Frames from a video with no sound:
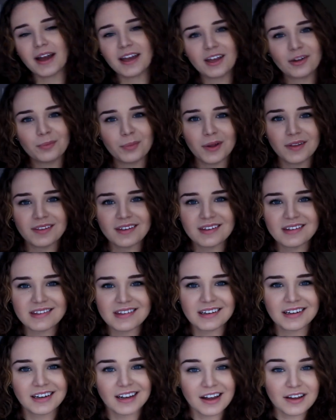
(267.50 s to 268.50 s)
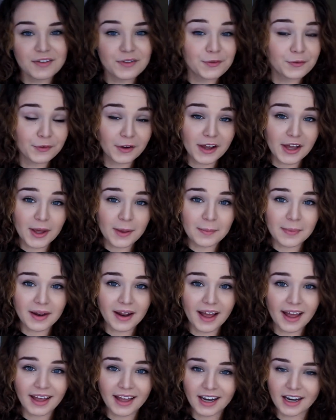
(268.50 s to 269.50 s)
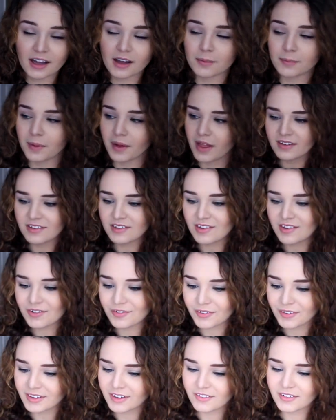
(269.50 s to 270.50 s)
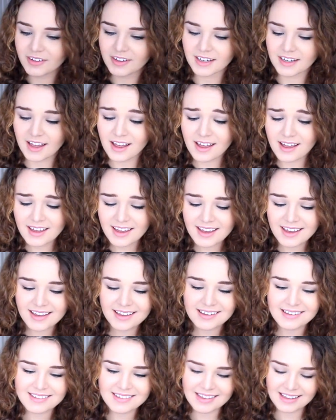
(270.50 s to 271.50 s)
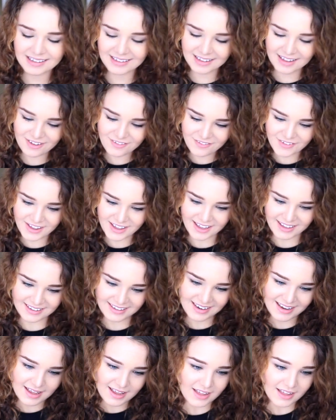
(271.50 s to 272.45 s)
I can put this in a nice frame and hang it up. This is really, really nice. I love it.